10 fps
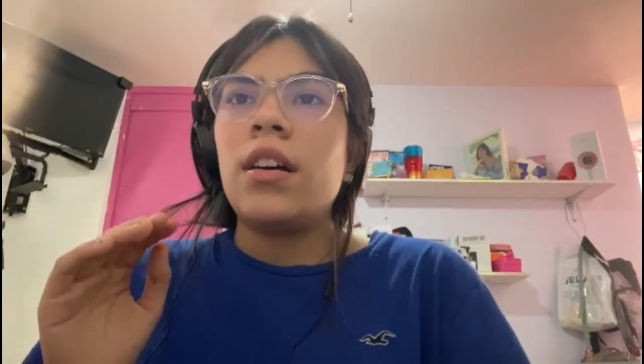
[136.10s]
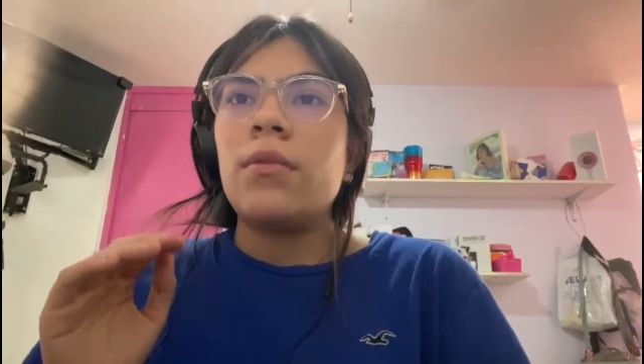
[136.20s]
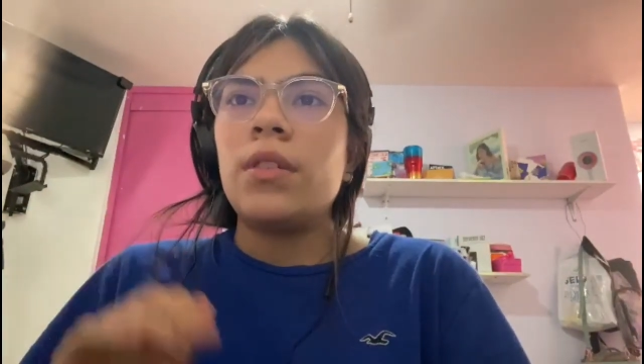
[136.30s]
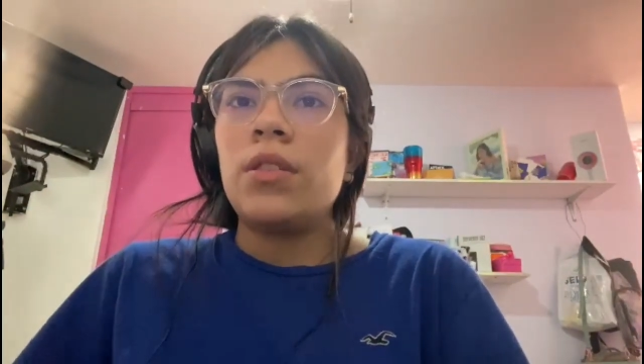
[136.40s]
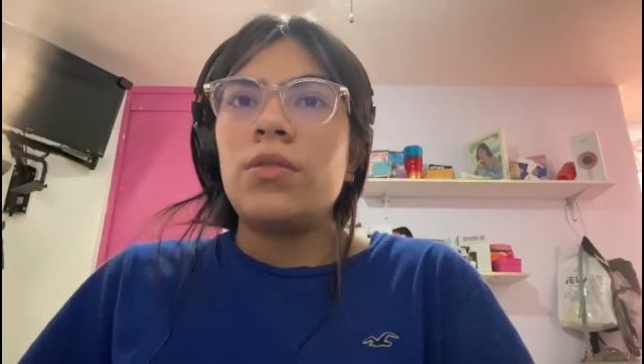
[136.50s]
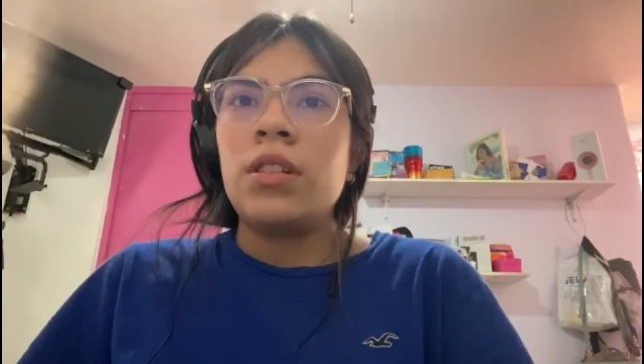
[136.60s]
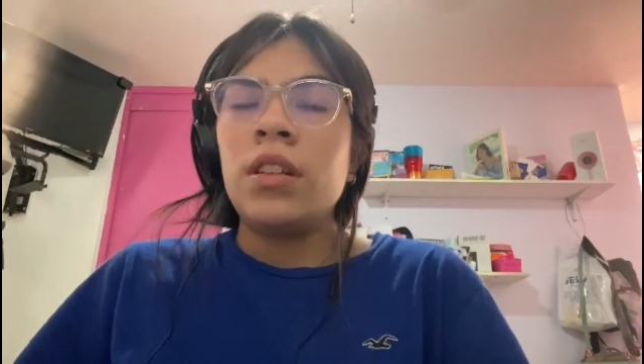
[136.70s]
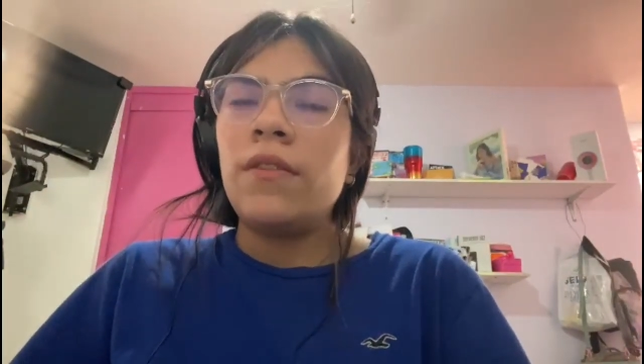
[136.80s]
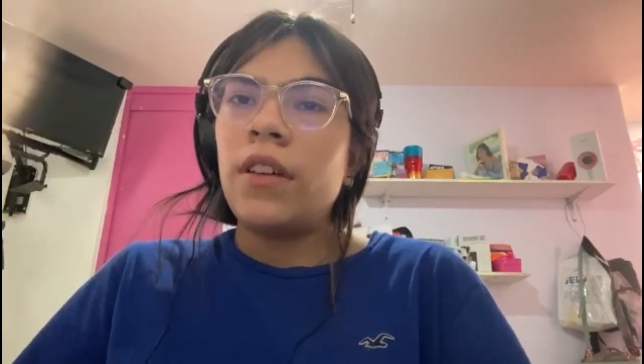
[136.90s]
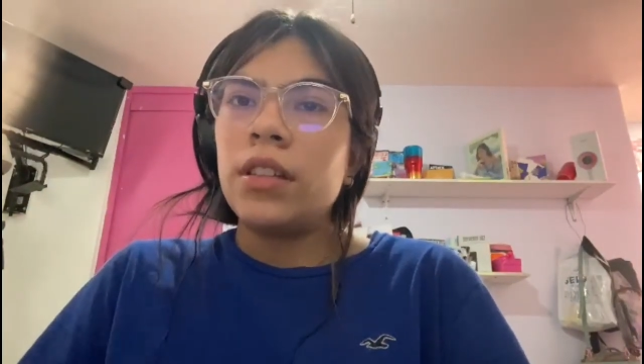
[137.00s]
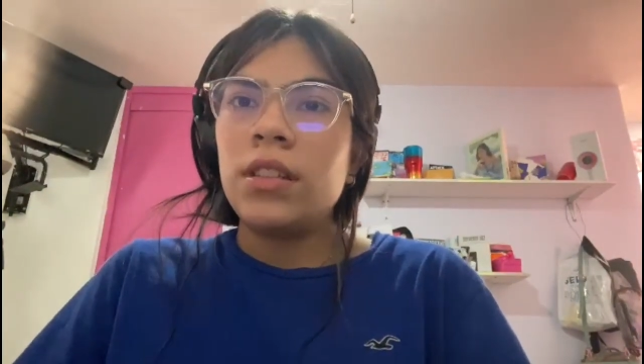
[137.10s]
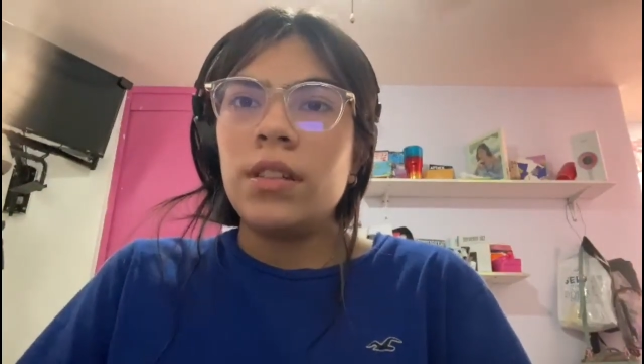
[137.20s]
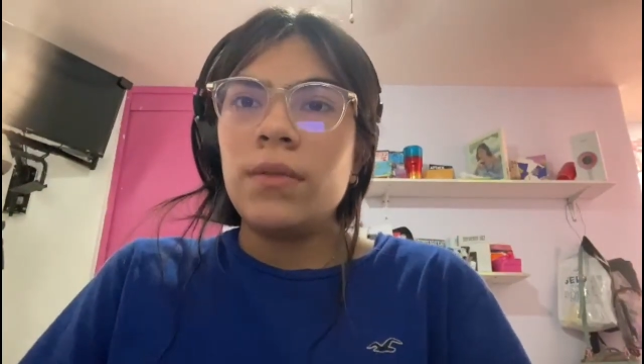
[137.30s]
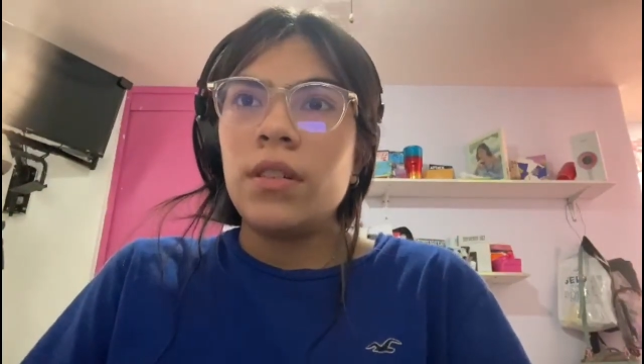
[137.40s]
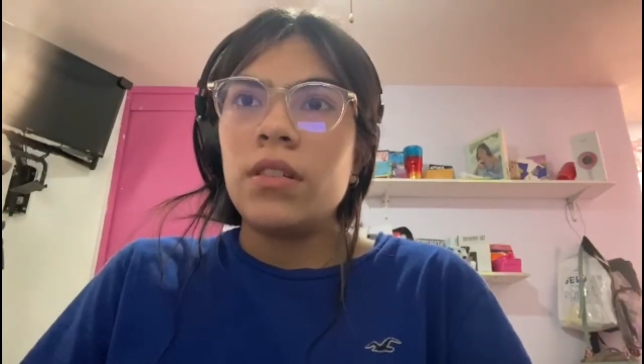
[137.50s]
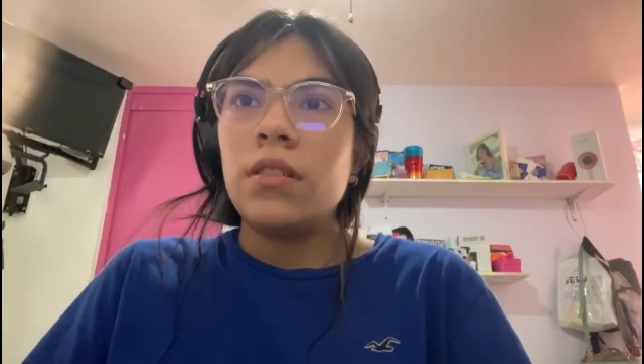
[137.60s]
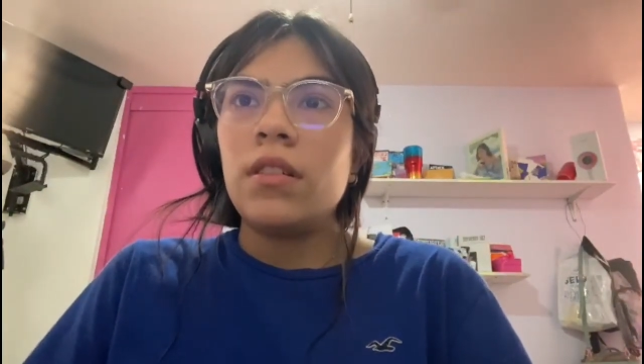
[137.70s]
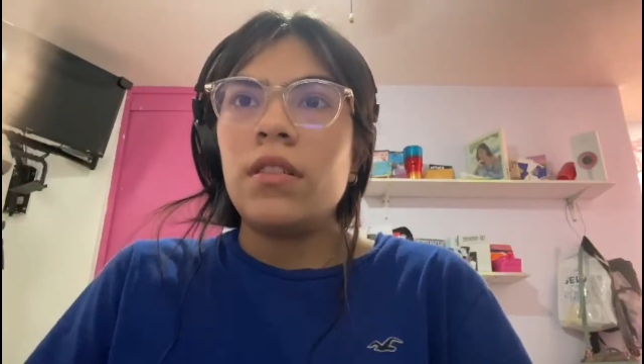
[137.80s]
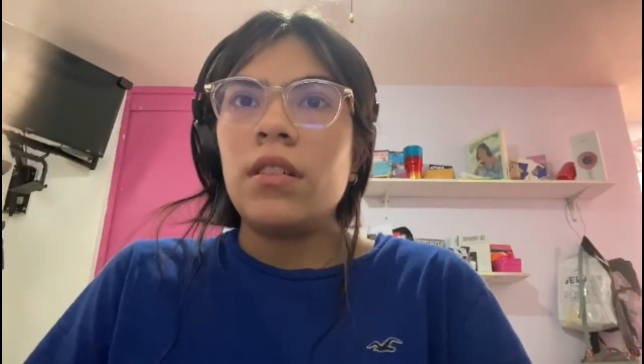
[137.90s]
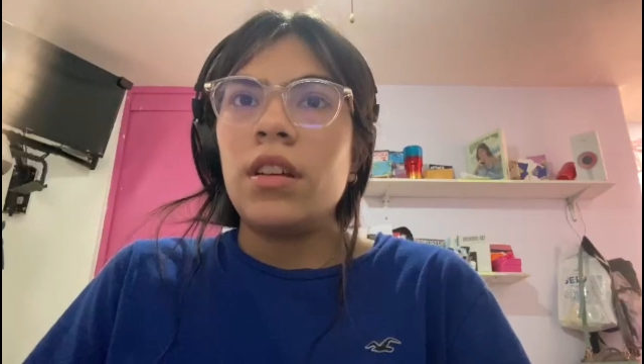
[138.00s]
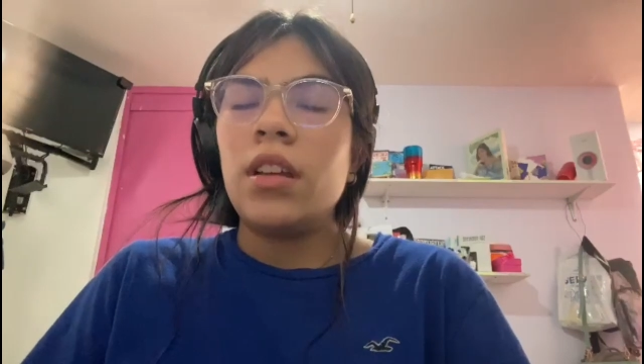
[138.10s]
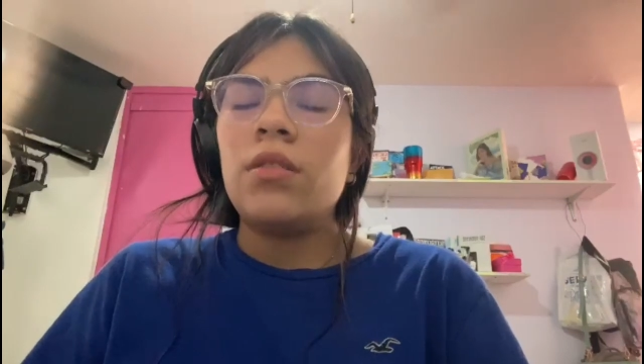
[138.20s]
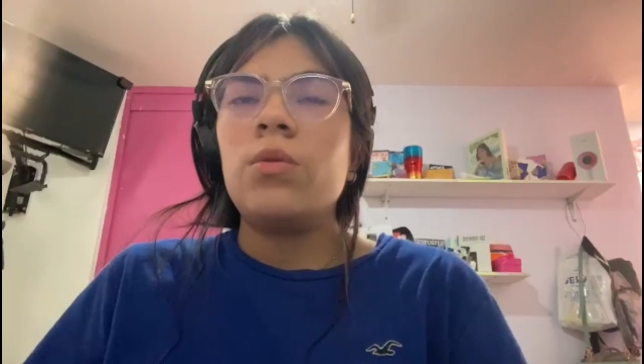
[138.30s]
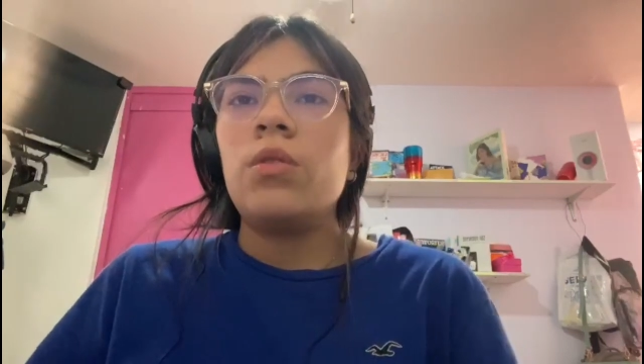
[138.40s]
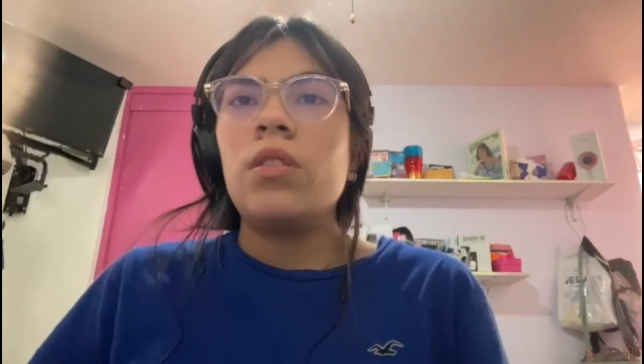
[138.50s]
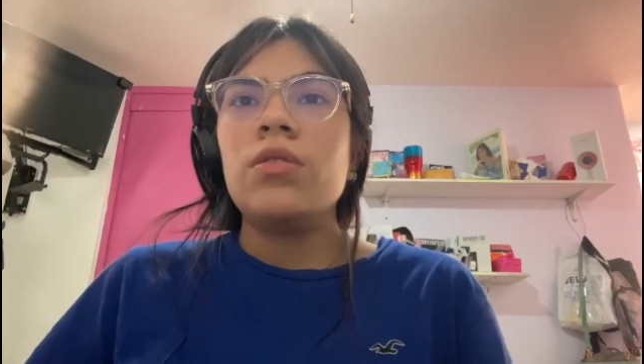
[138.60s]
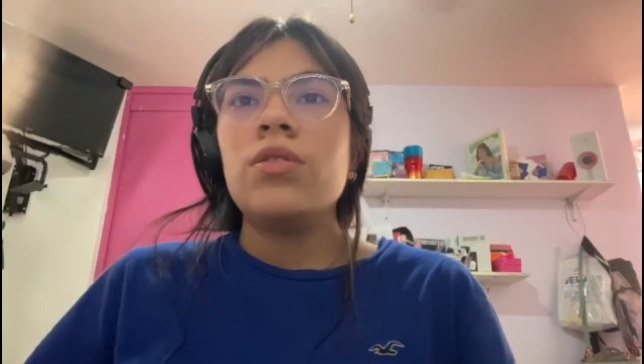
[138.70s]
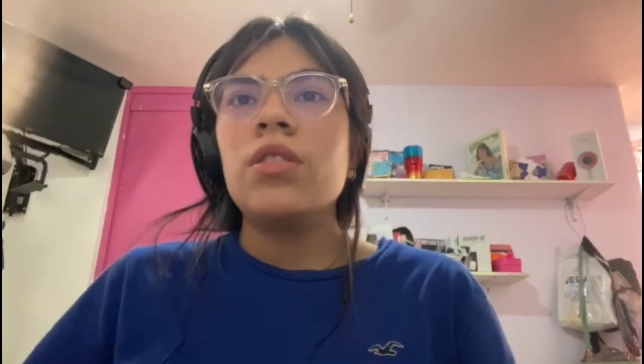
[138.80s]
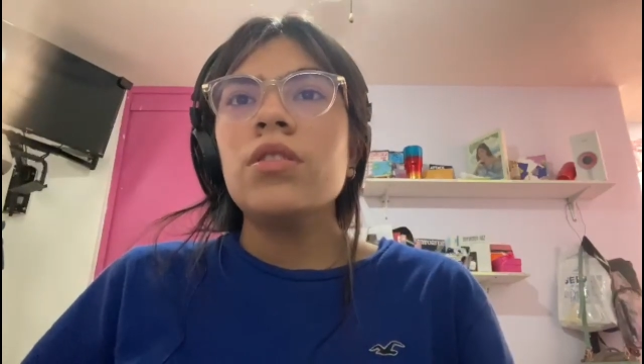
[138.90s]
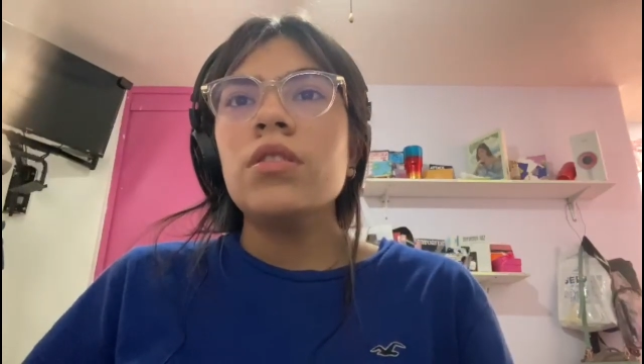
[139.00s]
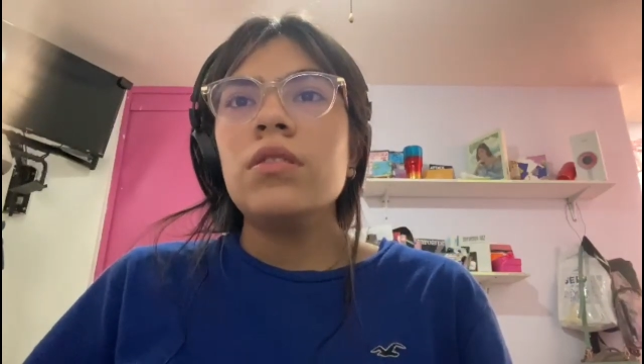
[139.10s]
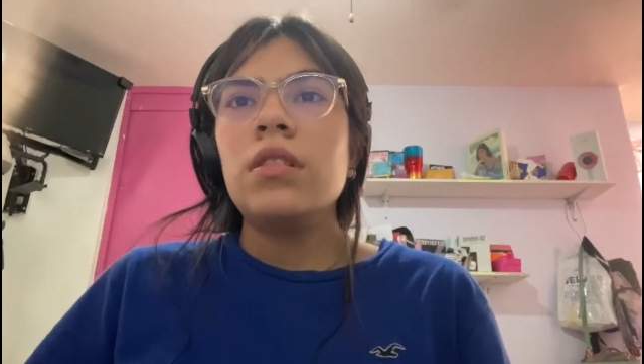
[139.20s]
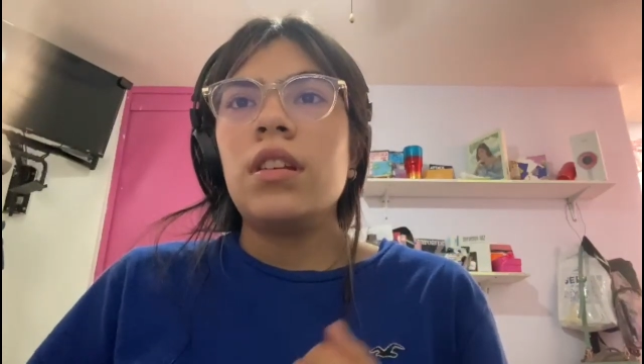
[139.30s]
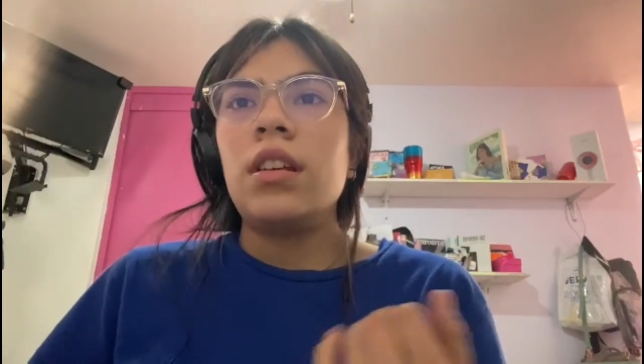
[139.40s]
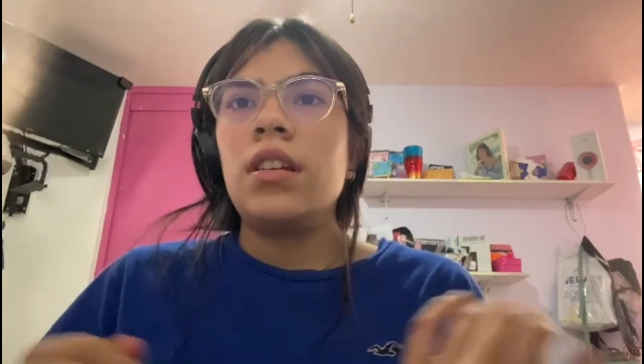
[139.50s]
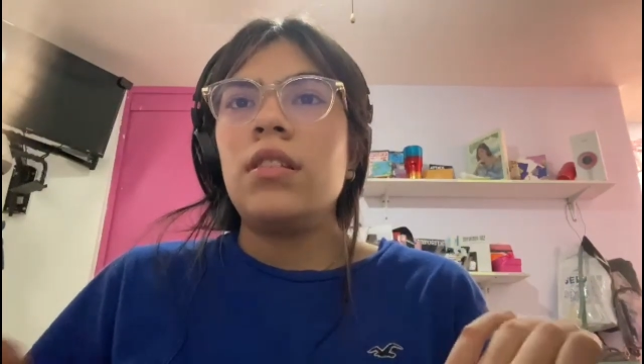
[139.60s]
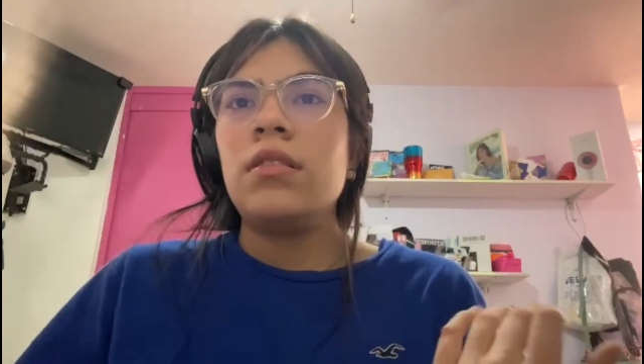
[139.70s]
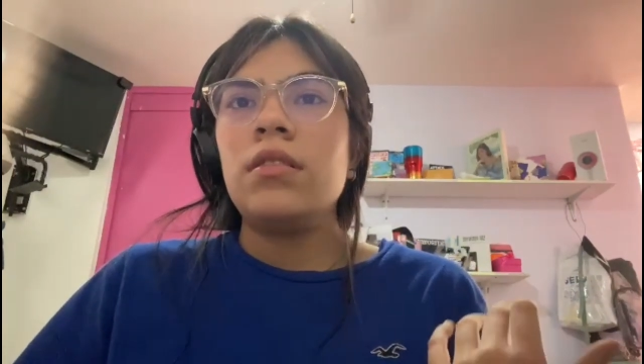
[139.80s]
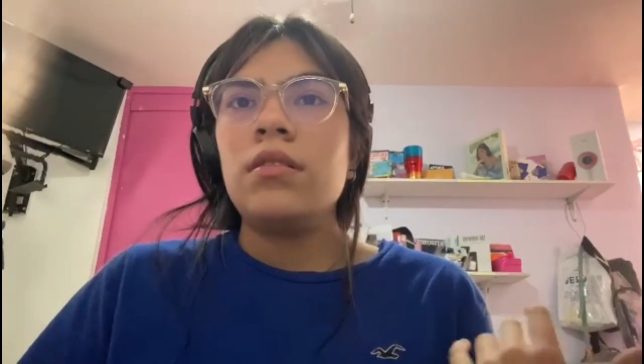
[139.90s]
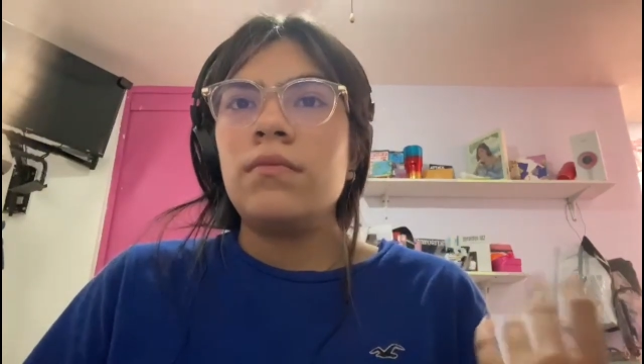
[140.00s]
reducing effective nuclear charges, and